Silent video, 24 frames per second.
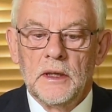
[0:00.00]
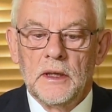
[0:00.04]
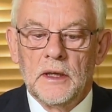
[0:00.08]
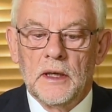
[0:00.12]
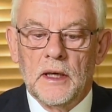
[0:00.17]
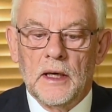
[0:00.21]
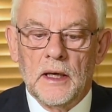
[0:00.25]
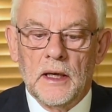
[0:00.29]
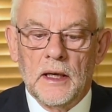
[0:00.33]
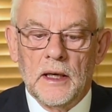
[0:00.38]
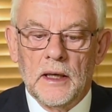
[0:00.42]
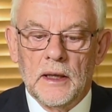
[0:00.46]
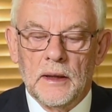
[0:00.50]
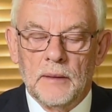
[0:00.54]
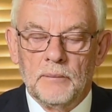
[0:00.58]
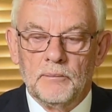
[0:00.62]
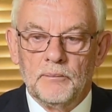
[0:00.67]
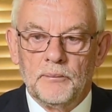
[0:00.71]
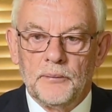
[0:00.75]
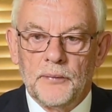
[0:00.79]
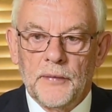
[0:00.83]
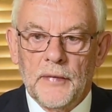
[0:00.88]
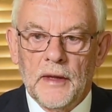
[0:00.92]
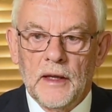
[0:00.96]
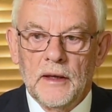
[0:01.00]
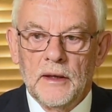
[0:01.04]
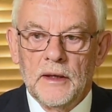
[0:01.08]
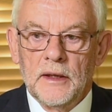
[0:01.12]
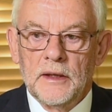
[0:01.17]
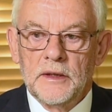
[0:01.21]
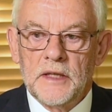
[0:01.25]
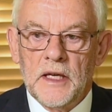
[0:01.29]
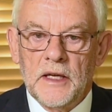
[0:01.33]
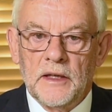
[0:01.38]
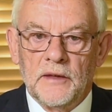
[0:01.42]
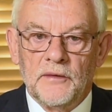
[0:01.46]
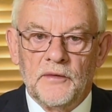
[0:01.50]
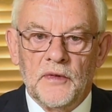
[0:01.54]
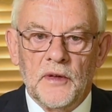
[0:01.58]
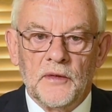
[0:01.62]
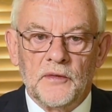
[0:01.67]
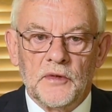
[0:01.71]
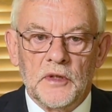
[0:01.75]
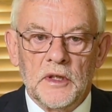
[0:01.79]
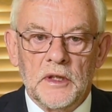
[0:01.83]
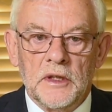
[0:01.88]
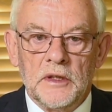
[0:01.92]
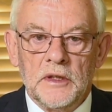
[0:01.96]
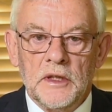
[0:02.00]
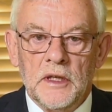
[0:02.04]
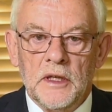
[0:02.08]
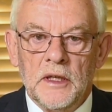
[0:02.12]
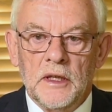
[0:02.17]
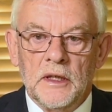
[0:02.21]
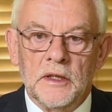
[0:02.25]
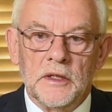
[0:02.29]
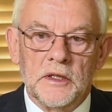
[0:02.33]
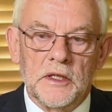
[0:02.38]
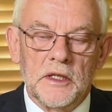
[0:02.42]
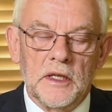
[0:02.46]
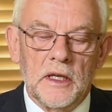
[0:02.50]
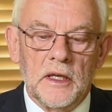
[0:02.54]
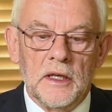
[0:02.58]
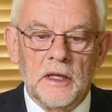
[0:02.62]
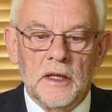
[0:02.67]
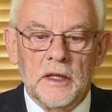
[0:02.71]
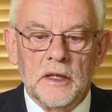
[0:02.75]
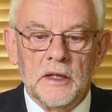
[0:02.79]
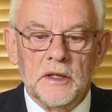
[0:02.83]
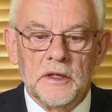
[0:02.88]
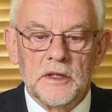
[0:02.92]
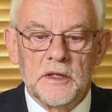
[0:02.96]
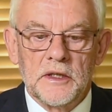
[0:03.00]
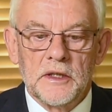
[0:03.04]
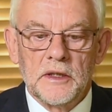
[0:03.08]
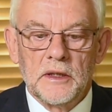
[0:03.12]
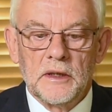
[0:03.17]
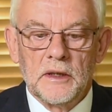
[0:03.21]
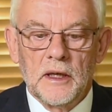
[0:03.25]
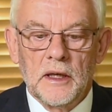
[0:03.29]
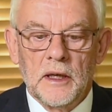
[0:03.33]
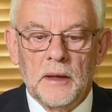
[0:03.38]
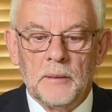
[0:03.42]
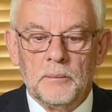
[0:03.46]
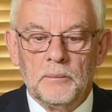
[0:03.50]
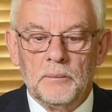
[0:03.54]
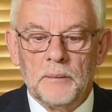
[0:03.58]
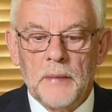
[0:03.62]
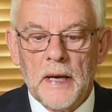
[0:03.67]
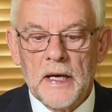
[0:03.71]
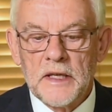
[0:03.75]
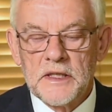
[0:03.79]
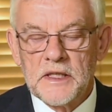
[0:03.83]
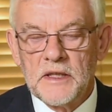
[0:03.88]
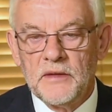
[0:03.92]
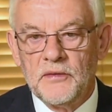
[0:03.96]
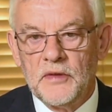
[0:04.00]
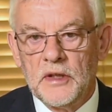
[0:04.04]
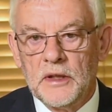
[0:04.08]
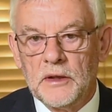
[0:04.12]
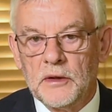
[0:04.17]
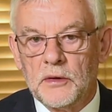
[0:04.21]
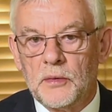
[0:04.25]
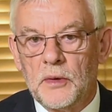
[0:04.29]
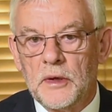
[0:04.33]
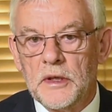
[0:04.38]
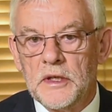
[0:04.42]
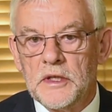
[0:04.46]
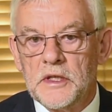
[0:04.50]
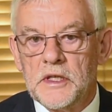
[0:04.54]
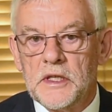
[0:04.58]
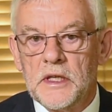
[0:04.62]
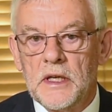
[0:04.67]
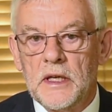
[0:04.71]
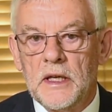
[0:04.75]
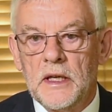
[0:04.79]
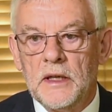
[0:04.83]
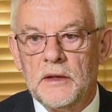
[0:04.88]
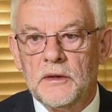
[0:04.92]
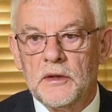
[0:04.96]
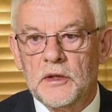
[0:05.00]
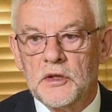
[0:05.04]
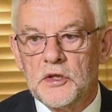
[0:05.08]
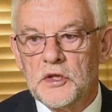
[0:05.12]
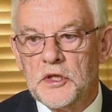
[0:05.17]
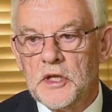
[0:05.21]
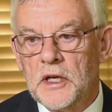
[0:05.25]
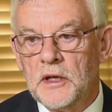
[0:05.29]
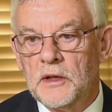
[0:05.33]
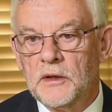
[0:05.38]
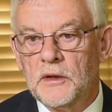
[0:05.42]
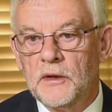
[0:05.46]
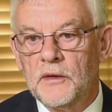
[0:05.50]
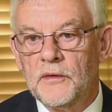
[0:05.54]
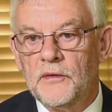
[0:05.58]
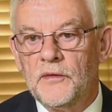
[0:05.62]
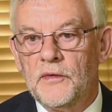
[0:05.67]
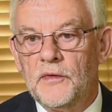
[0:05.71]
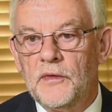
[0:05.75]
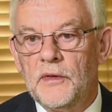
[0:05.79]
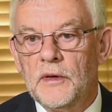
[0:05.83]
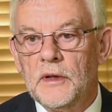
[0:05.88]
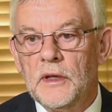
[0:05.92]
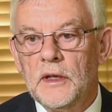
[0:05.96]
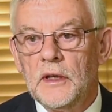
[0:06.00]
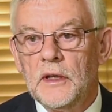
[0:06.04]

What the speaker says: 10 or 15 years is a massive increase in the share of